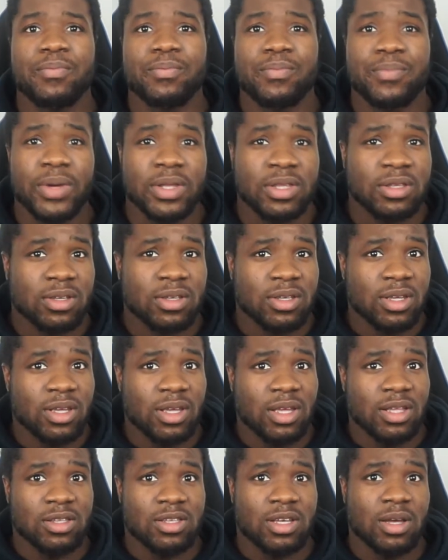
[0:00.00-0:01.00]
but
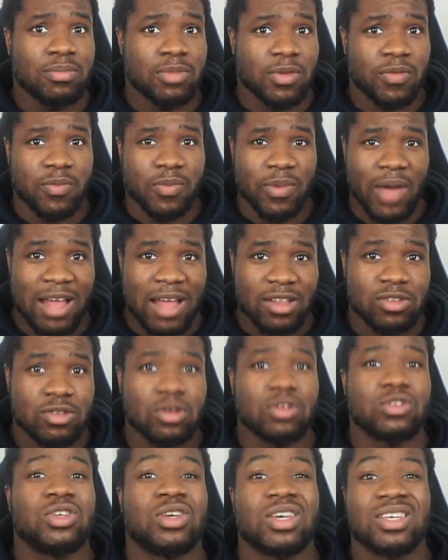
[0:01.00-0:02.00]
in terms of
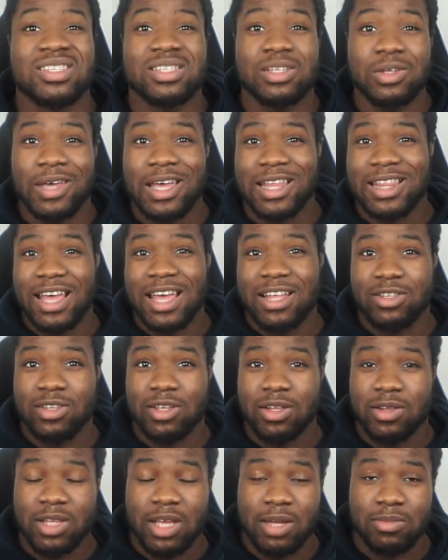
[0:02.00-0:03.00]
hands-on, you can still get that
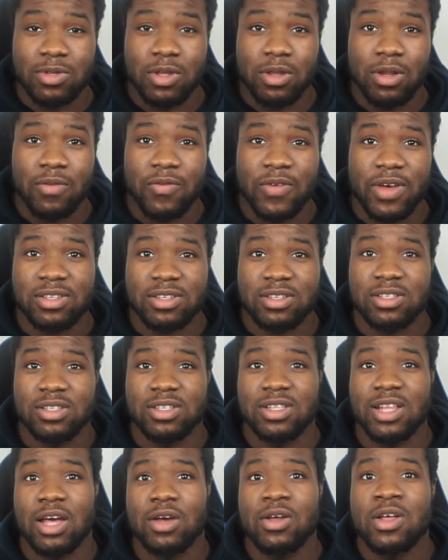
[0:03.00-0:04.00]
in terms of university.
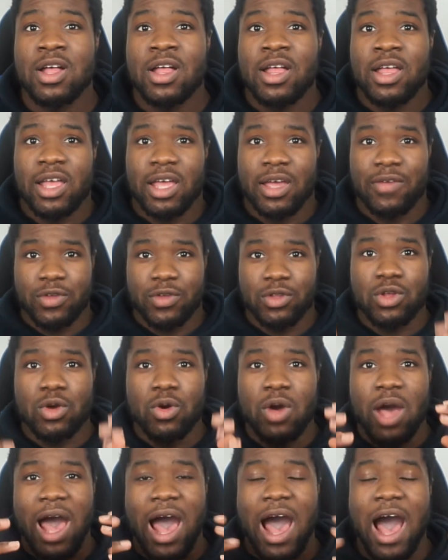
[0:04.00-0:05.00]
Now, if you know
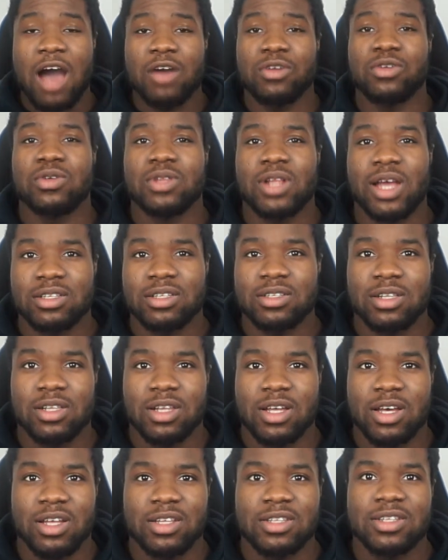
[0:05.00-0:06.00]
how you like to
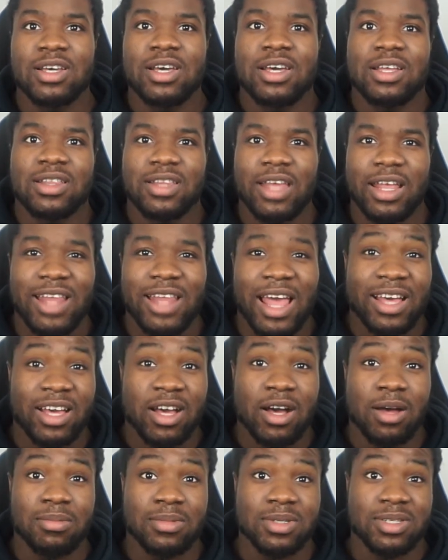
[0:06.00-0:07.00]
learn, then that
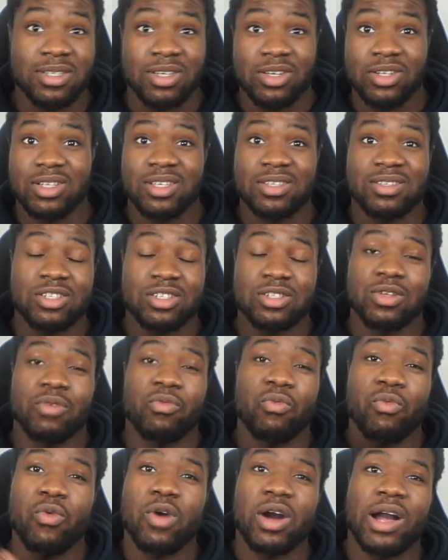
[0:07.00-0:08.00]
comes in your decision of
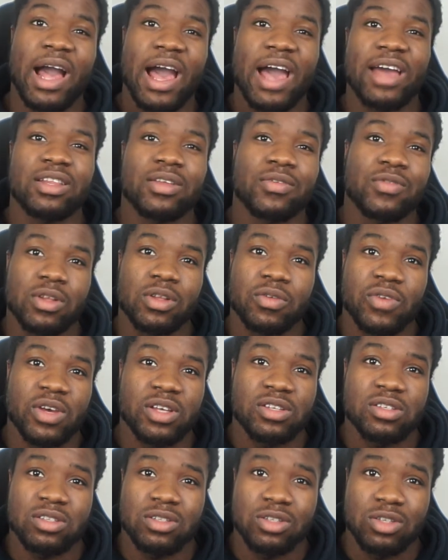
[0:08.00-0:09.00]
what kind of
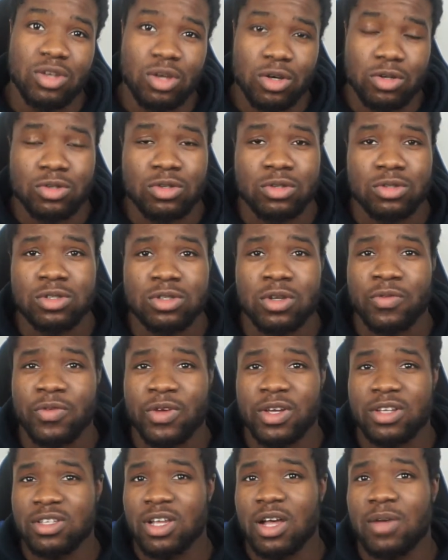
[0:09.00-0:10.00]
university you go to. So, for
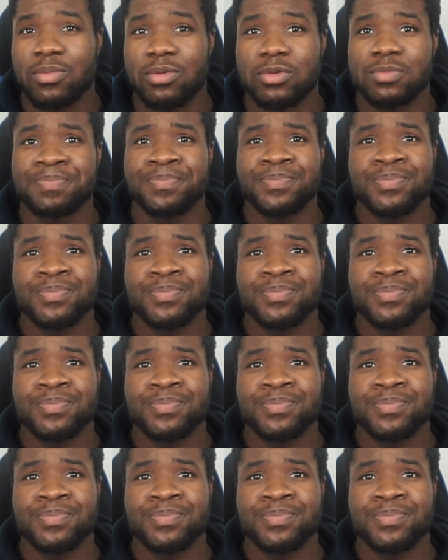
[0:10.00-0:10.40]
example,